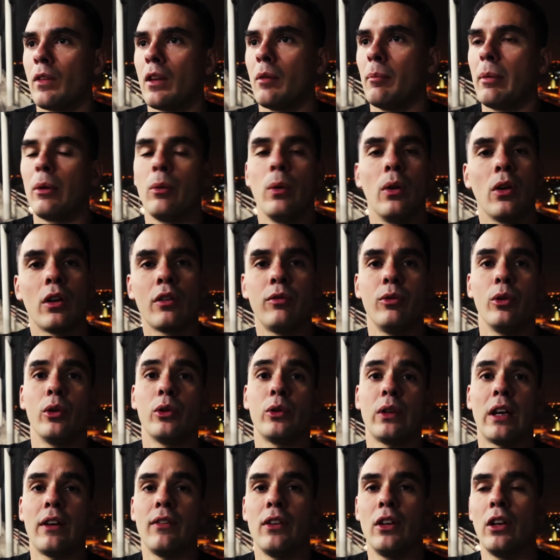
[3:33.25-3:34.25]
But we look forward
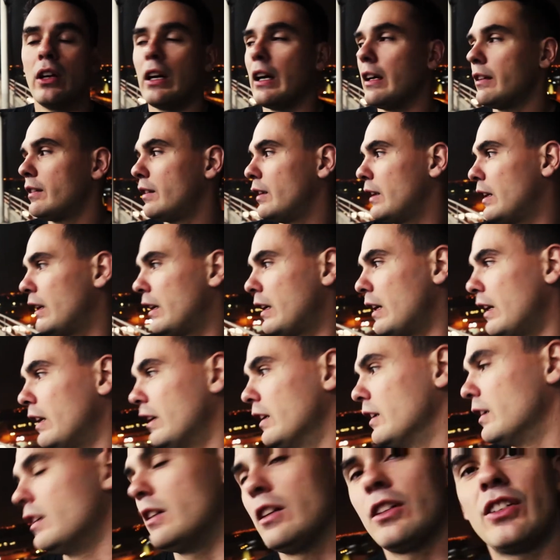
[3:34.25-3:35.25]
to having you guys there
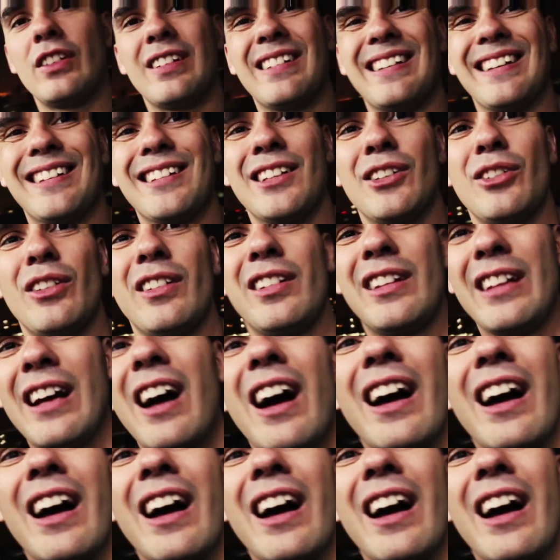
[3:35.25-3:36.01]
again. Just listen to this thing